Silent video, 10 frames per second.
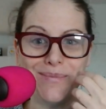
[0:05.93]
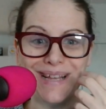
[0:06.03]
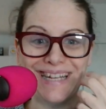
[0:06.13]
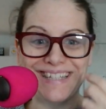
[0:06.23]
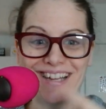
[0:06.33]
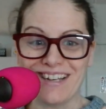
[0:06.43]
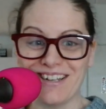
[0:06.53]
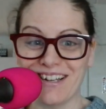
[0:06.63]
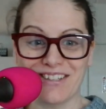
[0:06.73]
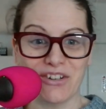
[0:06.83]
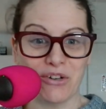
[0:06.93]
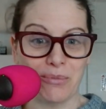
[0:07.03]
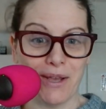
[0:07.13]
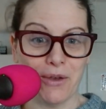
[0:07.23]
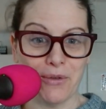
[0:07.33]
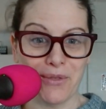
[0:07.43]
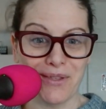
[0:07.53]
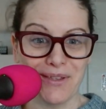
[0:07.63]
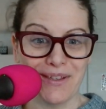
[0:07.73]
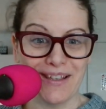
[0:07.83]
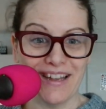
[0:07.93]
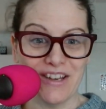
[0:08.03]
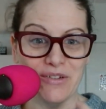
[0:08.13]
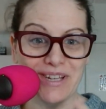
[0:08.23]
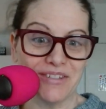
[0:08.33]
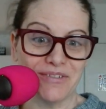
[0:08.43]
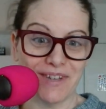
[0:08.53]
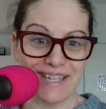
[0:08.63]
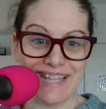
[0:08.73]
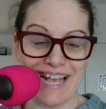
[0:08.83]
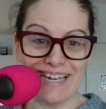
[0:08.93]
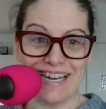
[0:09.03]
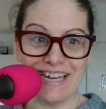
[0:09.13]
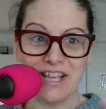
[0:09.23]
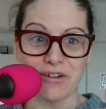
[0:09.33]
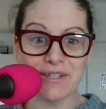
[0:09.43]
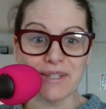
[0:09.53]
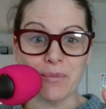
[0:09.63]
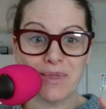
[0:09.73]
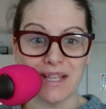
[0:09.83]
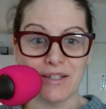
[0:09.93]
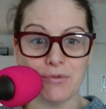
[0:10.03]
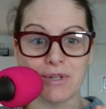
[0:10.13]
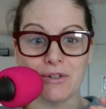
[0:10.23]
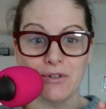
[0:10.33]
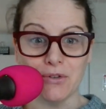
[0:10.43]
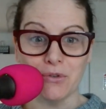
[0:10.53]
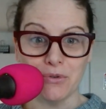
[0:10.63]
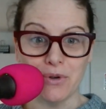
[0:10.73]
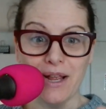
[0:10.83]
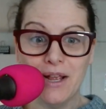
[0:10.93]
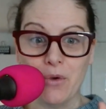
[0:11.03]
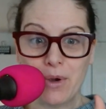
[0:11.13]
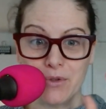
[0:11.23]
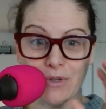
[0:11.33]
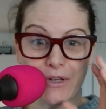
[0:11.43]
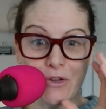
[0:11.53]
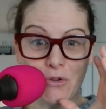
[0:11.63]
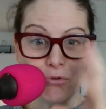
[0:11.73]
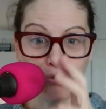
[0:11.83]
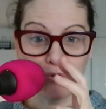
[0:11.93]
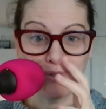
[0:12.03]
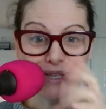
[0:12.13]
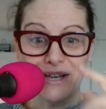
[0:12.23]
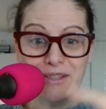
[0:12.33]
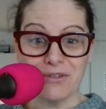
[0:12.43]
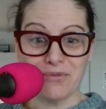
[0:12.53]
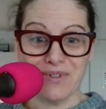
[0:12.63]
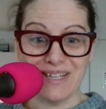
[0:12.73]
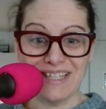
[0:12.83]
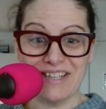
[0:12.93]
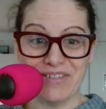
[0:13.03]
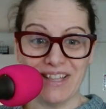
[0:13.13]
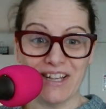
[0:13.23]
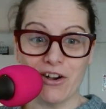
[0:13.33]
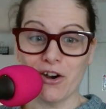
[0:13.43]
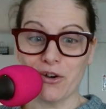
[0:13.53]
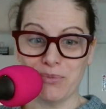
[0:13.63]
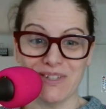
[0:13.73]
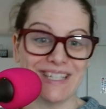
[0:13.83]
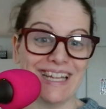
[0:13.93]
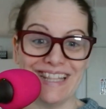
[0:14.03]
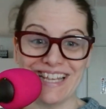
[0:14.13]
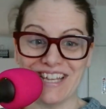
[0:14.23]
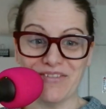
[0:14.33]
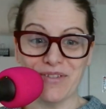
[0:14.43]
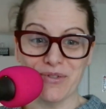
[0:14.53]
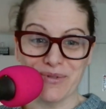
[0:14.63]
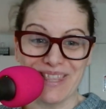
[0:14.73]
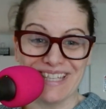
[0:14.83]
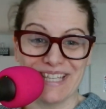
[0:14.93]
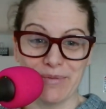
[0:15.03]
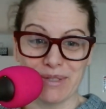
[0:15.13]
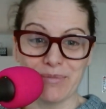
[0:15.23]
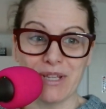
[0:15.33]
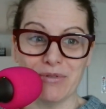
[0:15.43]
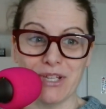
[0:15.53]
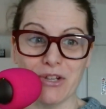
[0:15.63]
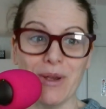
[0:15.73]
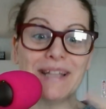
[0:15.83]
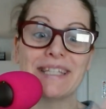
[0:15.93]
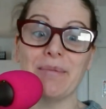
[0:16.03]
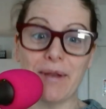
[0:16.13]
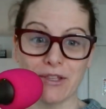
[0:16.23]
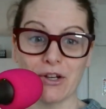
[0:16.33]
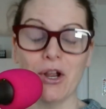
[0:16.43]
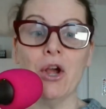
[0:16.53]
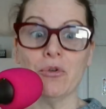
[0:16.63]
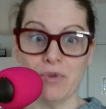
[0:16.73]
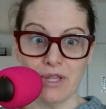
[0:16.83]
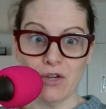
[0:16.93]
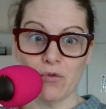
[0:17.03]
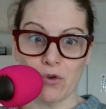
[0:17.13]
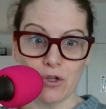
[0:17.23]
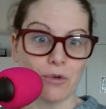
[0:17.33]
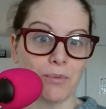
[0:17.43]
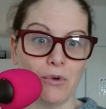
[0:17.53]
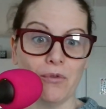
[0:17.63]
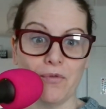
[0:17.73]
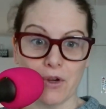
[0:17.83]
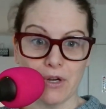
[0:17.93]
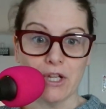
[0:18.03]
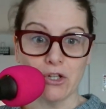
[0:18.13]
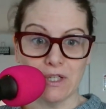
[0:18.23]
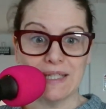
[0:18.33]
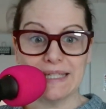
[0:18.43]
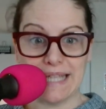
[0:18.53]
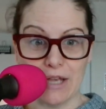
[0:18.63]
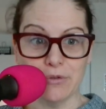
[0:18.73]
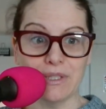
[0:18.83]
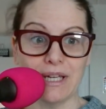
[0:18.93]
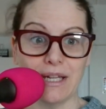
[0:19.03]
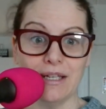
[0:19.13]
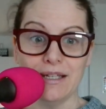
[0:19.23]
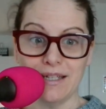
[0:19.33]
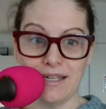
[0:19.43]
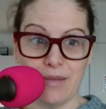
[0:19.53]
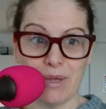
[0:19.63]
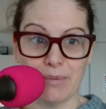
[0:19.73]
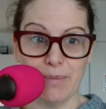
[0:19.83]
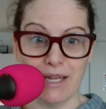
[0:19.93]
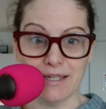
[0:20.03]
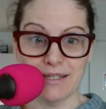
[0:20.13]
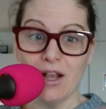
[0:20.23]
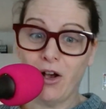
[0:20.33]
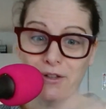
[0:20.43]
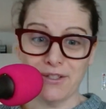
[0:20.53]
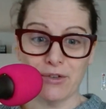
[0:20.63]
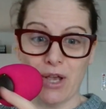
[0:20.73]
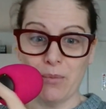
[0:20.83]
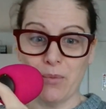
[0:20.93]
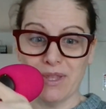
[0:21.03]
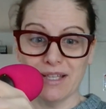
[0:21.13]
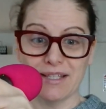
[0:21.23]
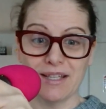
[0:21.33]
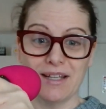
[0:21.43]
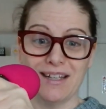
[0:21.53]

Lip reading: it's not next to your mouth, and you need to fix that. And here's some things you can do while you can use the really, really horrible stand they give you with the Samsung Q2U and some other really affordable, very good sounding dynamic mics also come with this